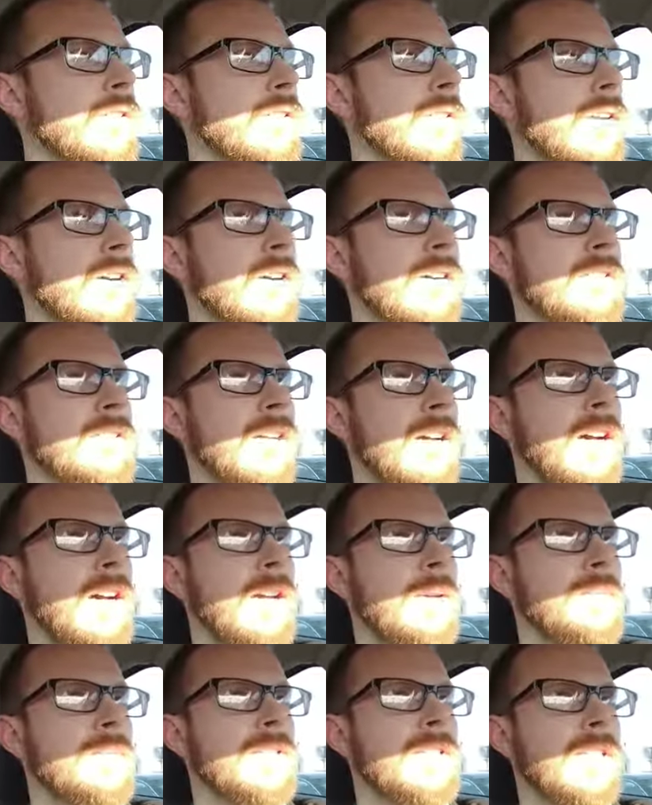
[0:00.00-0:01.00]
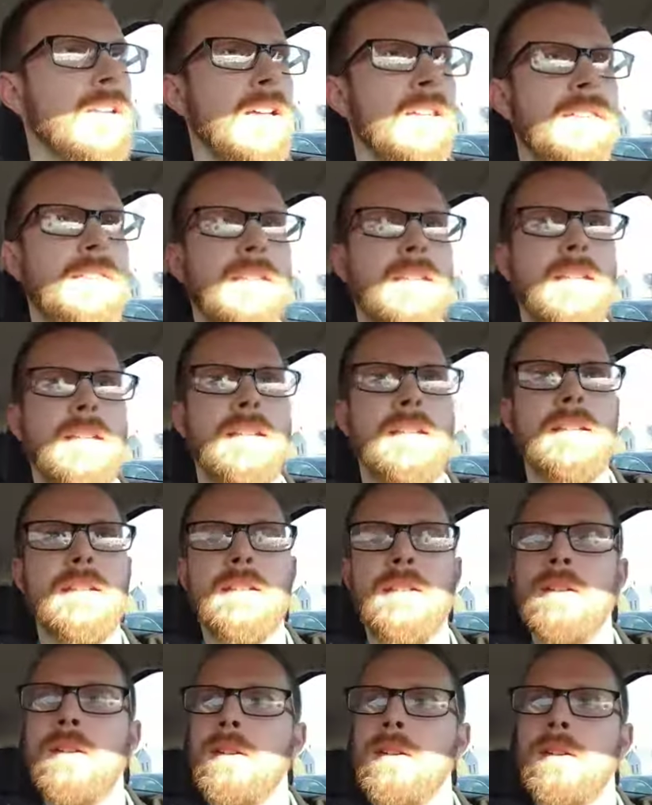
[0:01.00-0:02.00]
There are times that I think
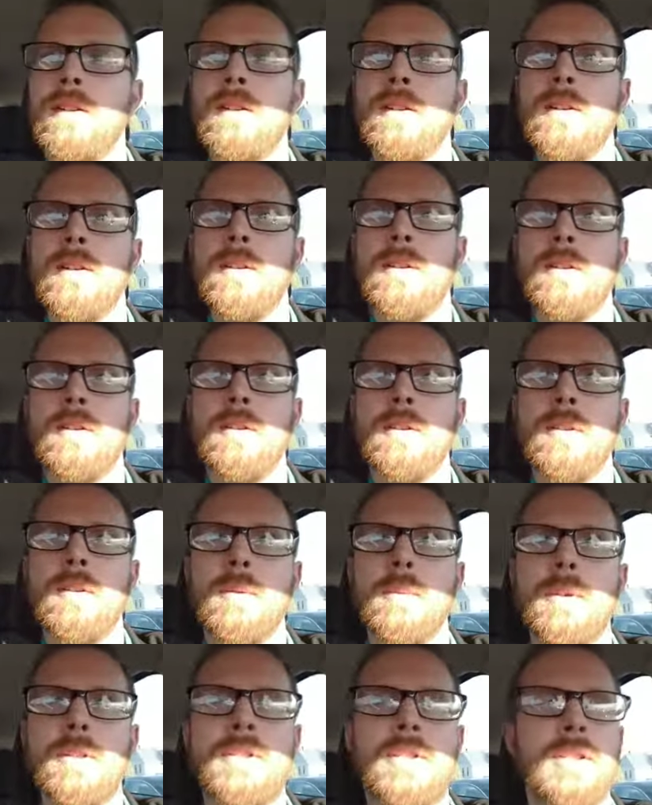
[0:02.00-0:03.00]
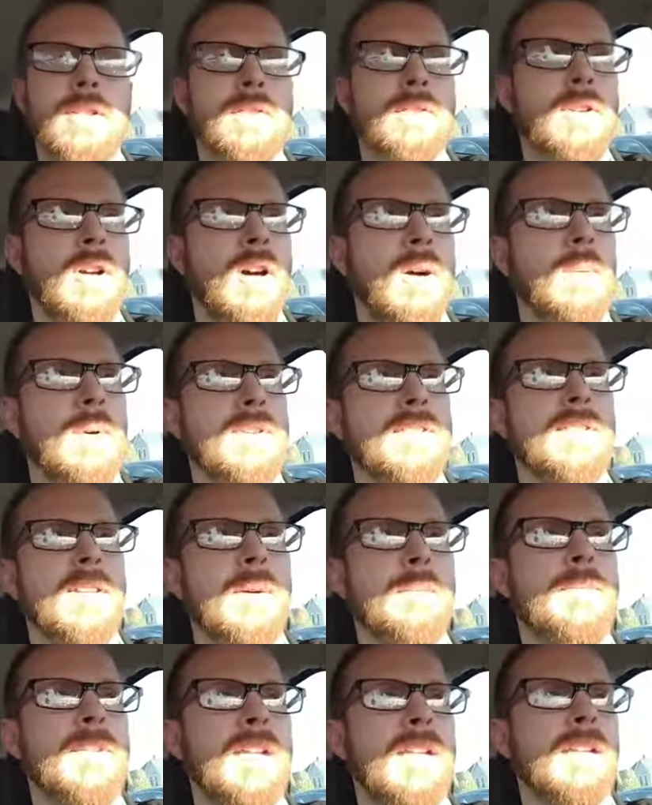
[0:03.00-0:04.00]
we should have gone with
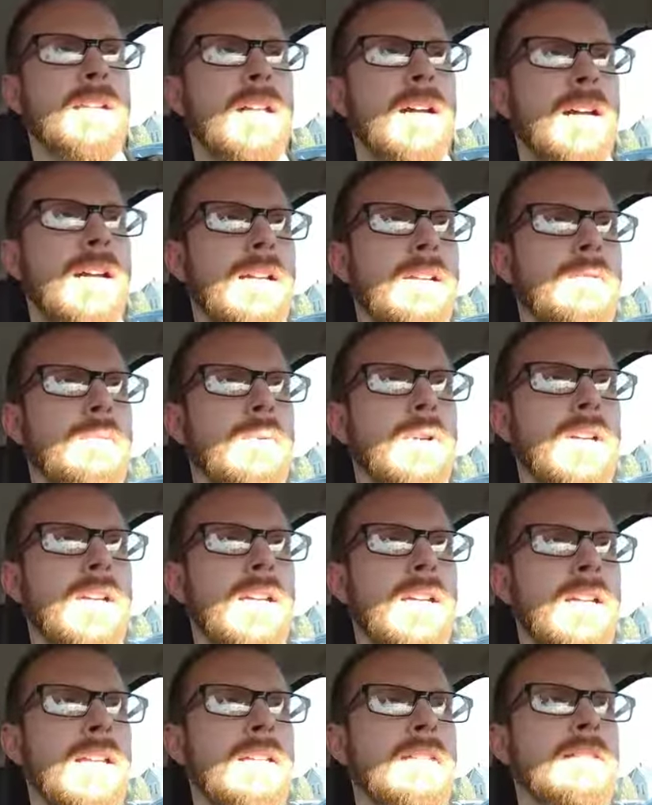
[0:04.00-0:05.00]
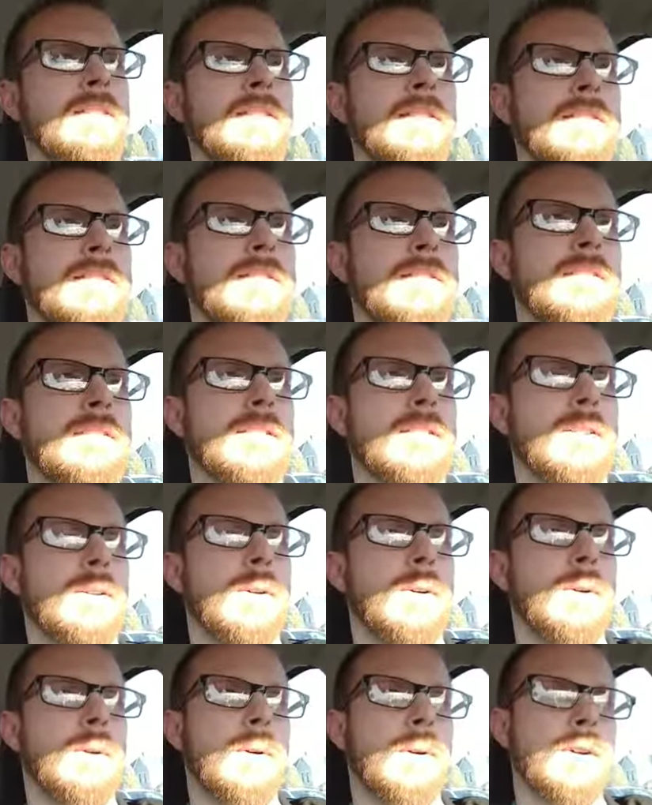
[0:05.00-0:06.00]
something like Ren
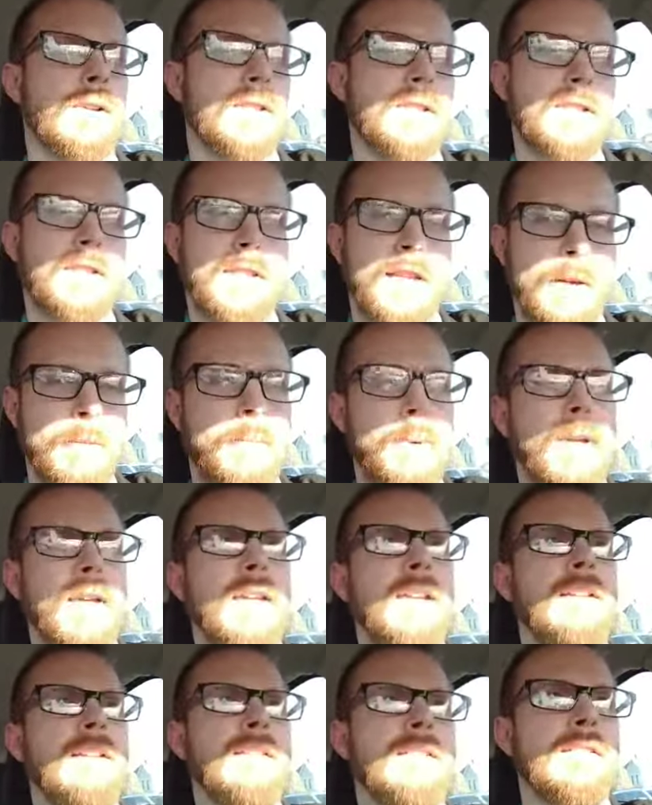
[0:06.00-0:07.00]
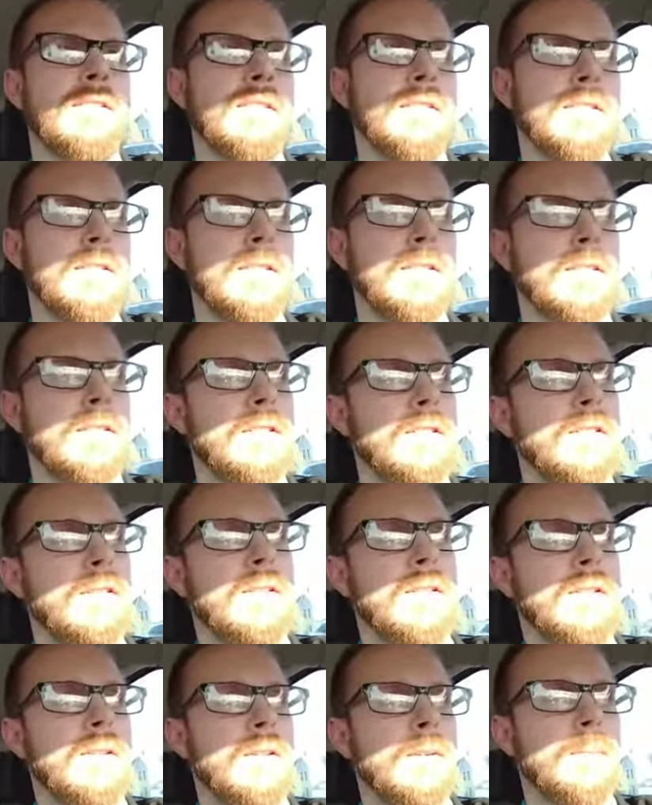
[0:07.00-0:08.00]
or Stimpy,
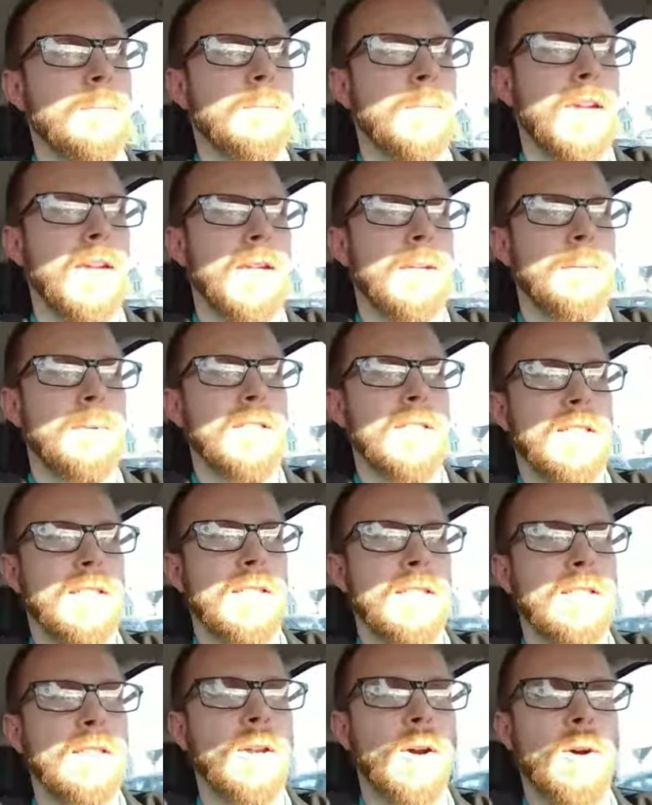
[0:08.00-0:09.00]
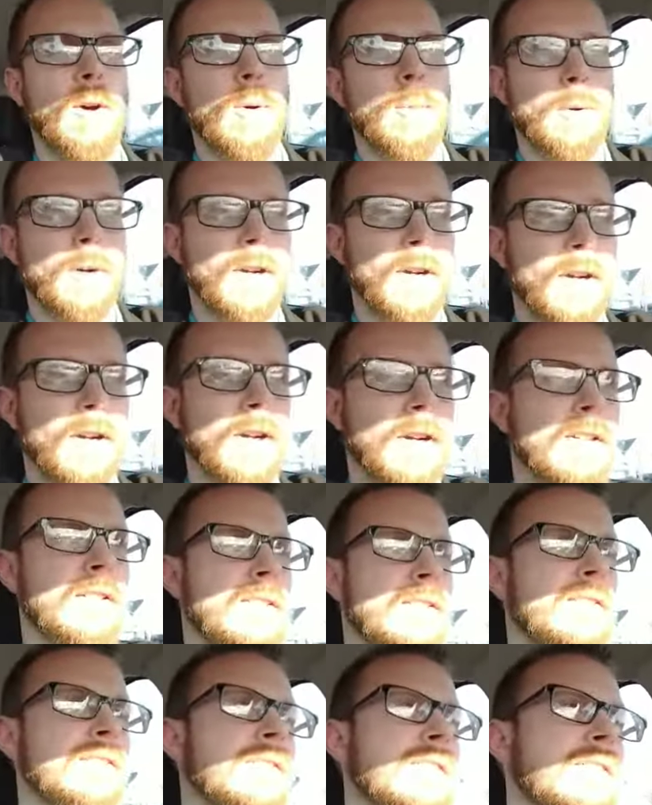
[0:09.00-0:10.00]
maybe Gomer,